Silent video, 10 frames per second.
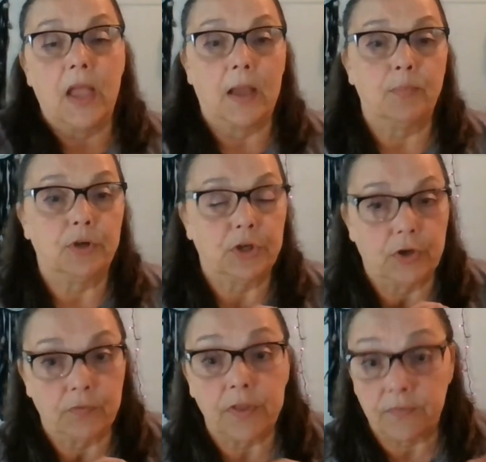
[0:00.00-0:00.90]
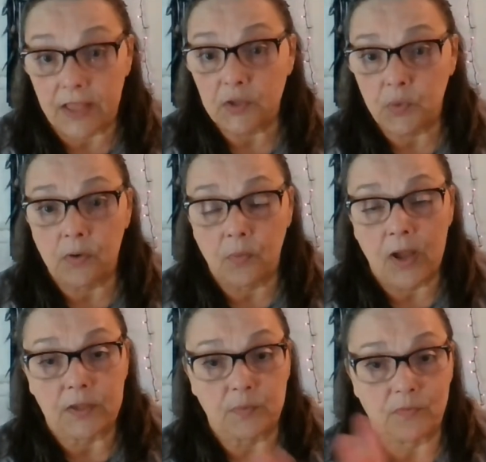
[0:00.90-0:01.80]
I put it over there. That's where it
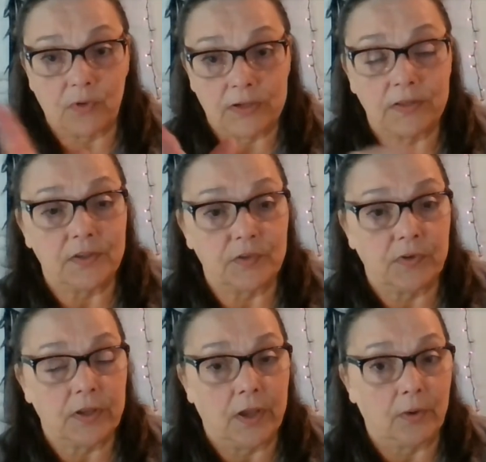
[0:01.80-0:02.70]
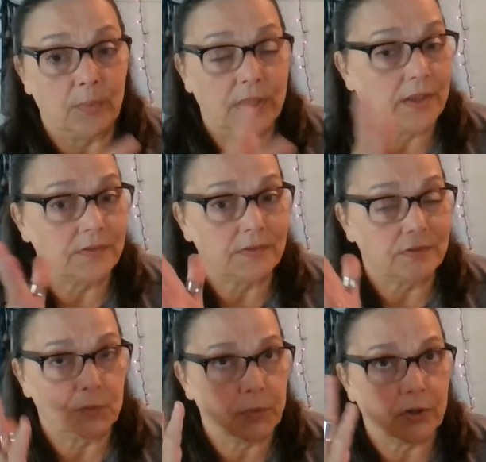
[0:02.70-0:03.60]
was before I did this video
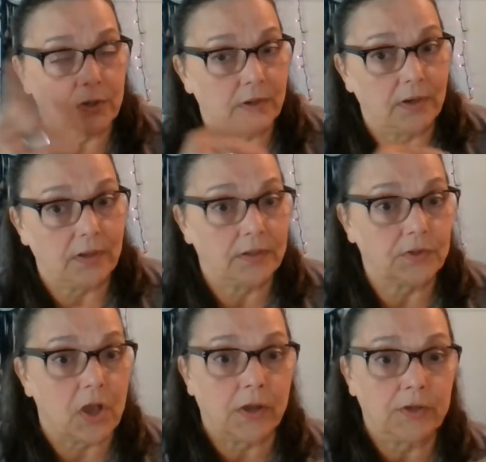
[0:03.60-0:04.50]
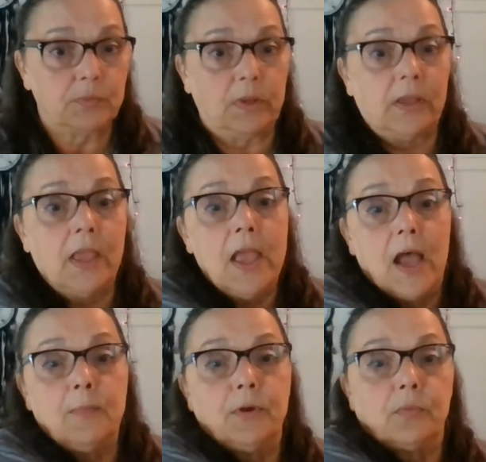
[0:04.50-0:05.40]
because spirit is talking to me.
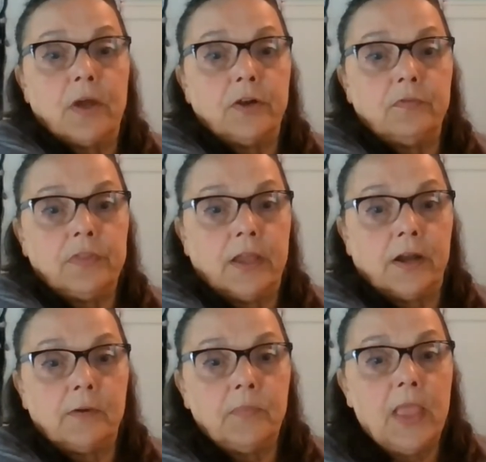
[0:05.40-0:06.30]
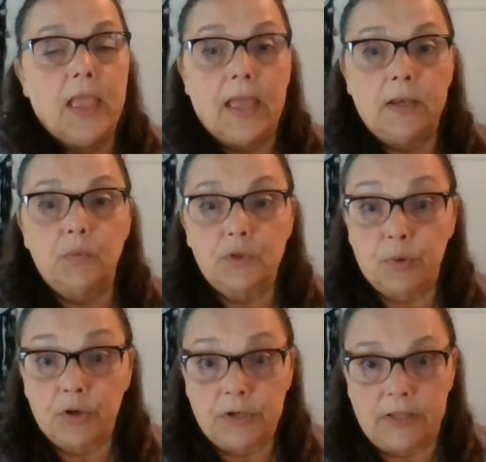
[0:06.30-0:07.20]
I put it right over there and it was
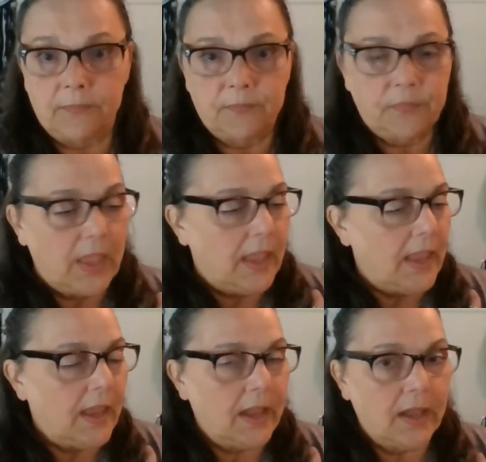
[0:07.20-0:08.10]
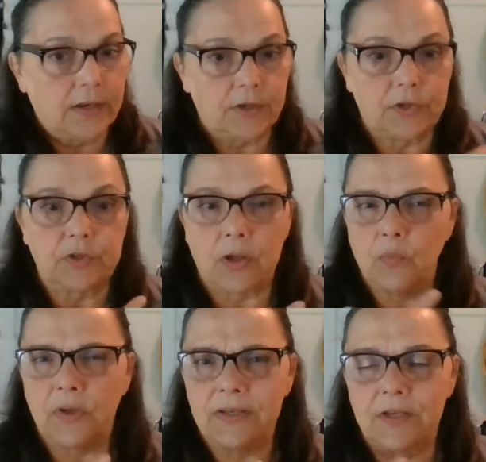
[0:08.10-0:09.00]
burning. And so I
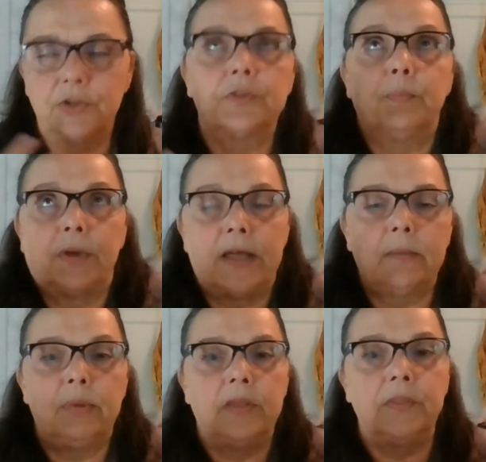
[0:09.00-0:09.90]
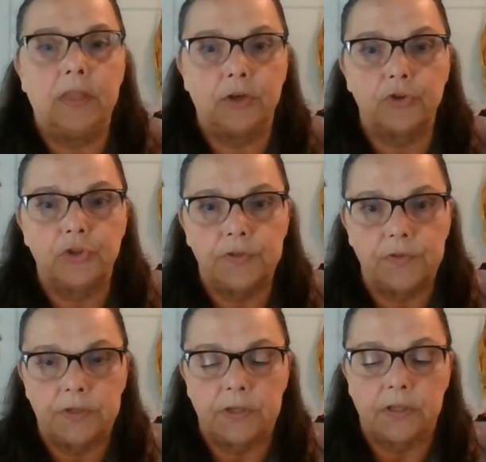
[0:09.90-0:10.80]
wanted to just kind of be in the energy
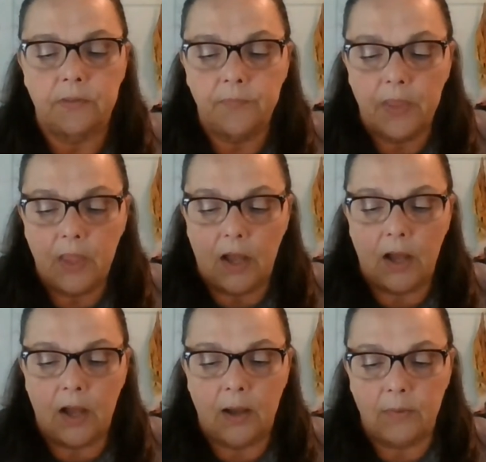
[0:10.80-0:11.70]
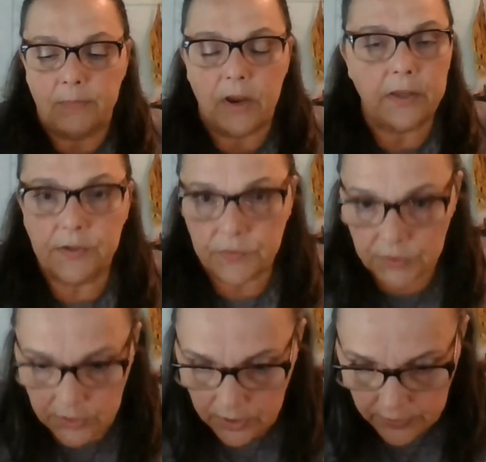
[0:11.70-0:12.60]
still. Um, I'm not going to
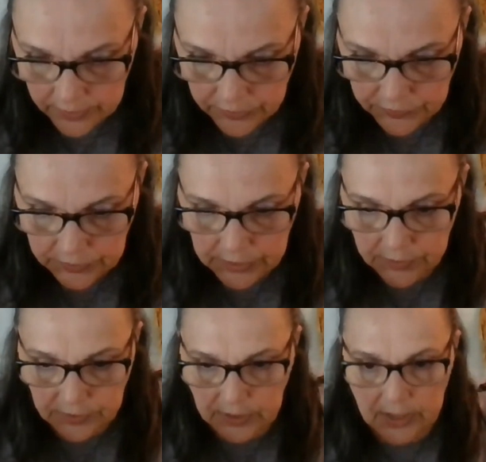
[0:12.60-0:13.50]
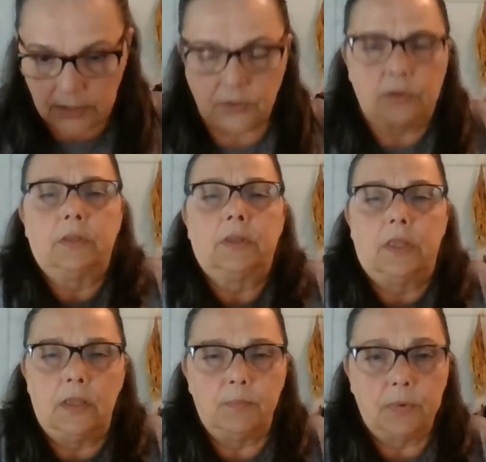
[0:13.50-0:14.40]
sit here and just stare at the candle and
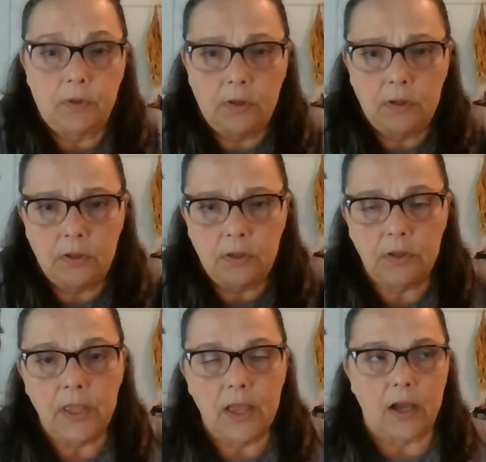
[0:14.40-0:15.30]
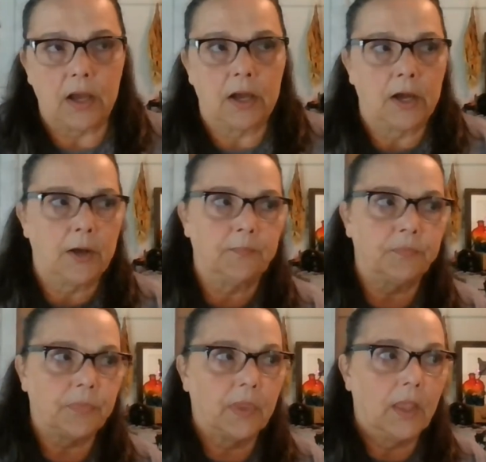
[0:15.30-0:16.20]
keep, uh,
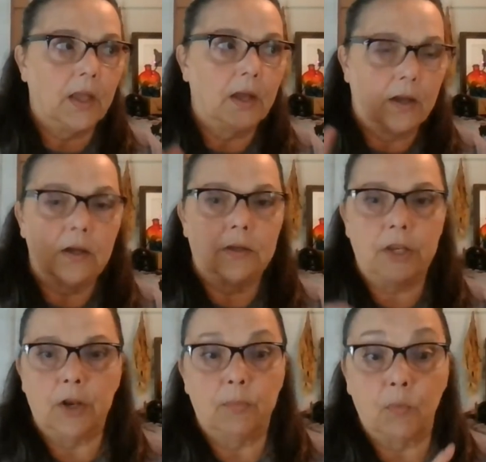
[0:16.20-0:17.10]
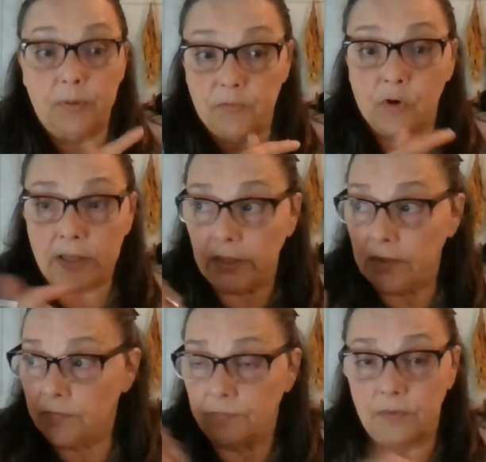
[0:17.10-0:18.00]
um, you know, but before I
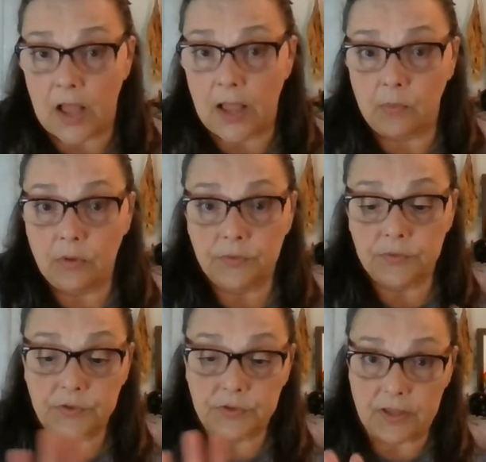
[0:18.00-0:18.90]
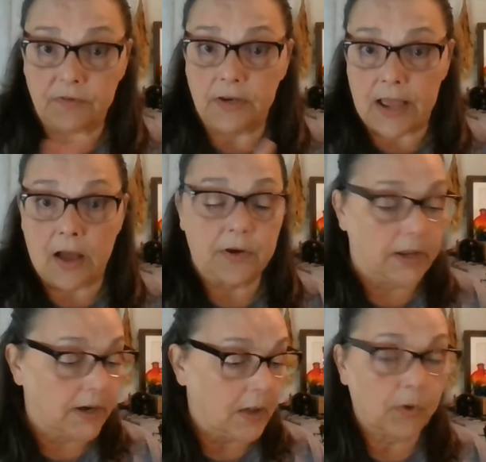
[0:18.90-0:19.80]
leave I will snuff it out
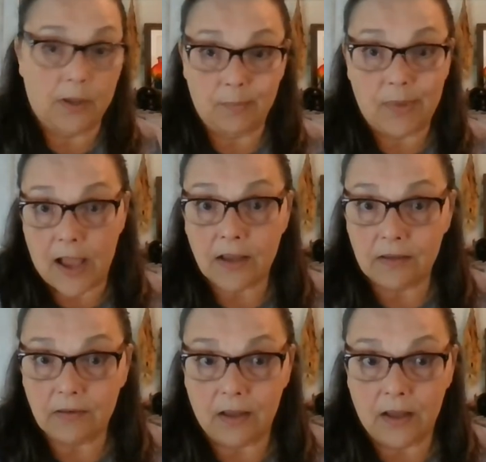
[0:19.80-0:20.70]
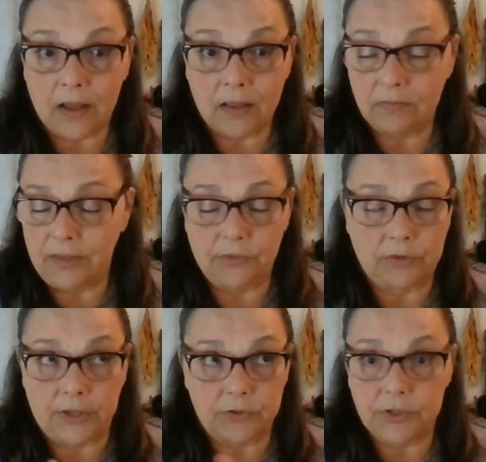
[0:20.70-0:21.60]
and I will come back uh, either
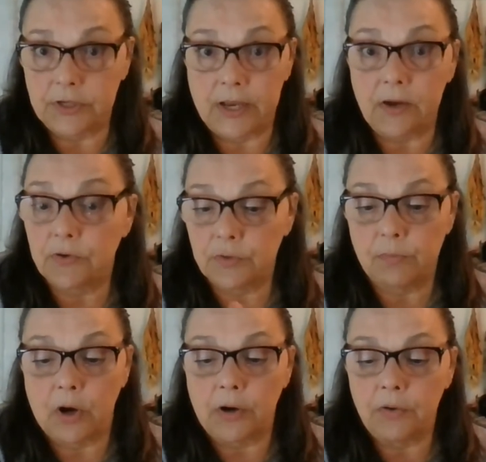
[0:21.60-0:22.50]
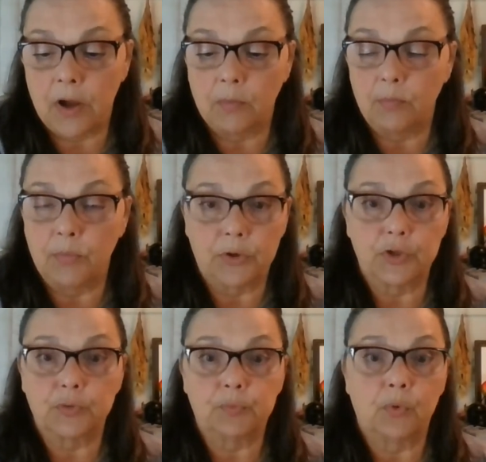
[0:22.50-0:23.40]
later today or tomorrow. I'll burn
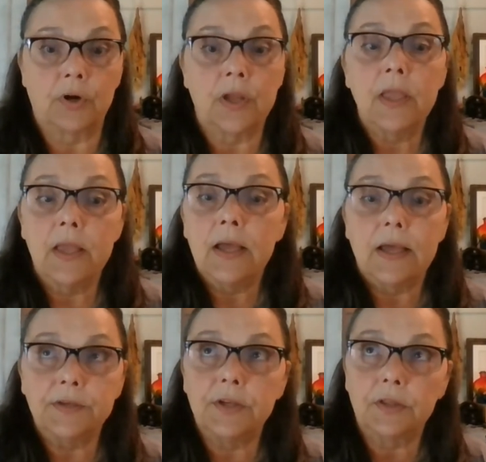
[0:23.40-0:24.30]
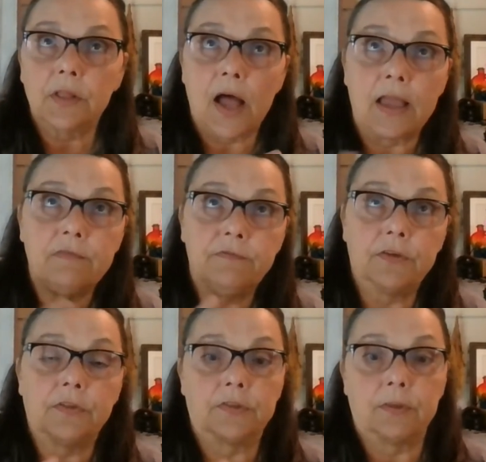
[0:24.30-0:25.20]
some more until I
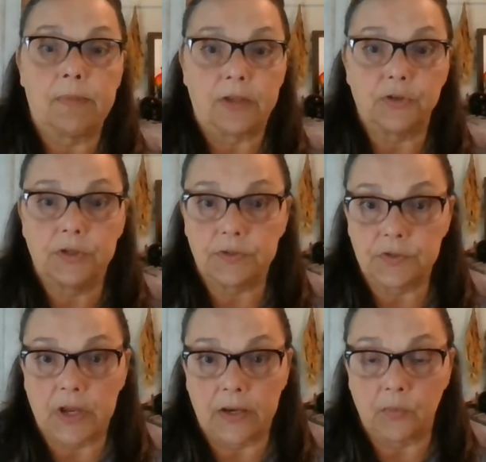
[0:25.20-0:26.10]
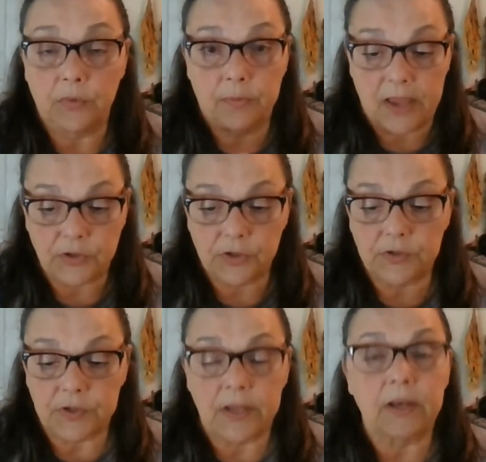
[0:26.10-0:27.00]
feel that the magic is done. And when the magic
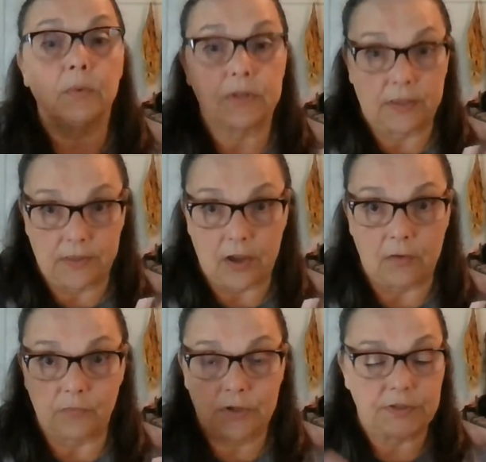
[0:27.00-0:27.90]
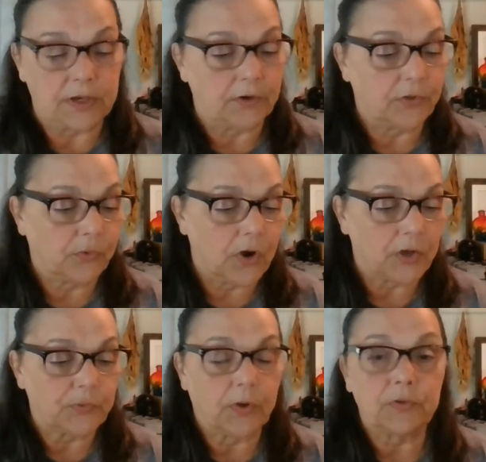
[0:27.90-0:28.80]
is done, I will take the offerings down to the
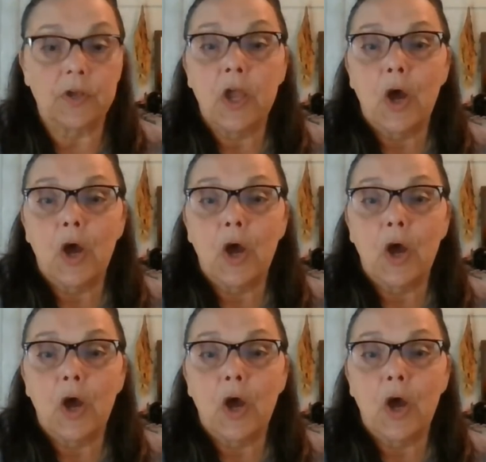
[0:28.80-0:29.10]
crossroads.